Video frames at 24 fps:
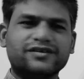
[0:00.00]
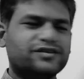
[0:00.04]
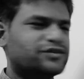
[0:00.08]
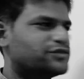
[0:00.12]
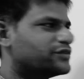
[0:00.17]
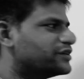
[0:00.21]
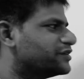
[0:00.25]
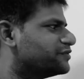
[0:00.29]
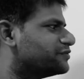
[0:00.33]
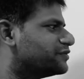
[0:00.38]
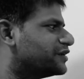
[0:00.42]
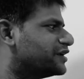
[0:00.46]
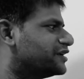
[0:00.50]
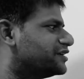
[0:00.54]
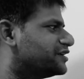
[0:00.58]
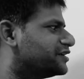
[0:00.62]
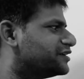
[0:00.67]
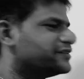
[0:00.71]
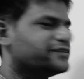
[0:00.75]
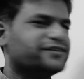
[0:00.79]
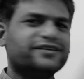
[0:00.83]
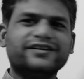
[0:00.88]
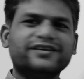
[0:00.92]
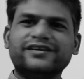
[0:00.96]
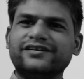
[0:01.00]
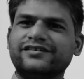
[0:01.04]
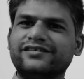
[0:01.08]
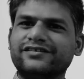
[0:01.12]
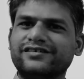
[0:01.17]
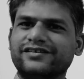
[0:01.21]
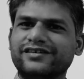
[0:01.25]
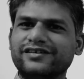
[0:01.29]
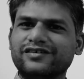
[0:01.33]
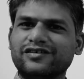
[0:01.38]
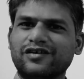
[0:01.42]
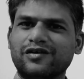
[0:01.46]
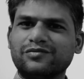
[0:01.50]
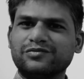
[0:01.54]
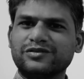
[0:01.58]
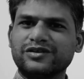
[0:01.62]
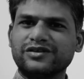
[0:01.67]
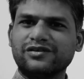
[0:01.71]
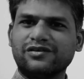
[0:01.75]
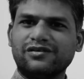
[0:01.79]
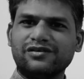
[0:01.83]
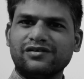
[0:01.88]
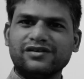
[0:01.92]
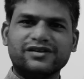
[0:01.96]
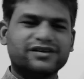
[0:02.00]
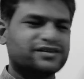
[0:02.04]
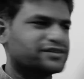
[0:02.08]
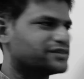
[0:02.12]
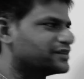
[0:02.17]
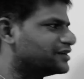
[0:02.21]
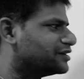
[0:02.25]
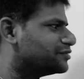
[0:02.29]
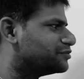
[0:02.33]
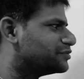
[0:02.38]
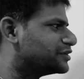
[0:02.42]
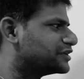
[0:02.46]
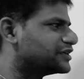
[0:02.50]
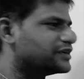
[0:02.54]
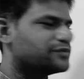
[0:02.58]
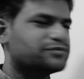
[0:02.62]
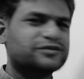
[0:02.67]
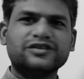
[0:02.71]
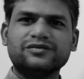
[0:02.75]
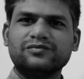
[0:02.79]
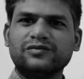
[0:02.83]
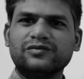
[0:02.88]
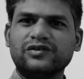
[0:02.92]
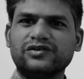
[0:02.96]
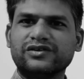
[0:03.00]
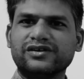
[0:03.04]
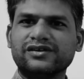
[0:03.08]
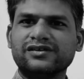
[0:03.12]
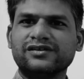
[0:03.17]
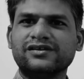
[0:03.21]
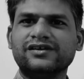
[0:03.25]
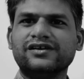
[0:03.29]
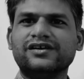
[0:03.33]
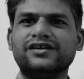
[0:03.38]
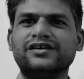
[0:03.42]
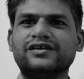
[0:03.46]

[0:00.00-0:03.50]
you can find an interesting option called as a preemption model.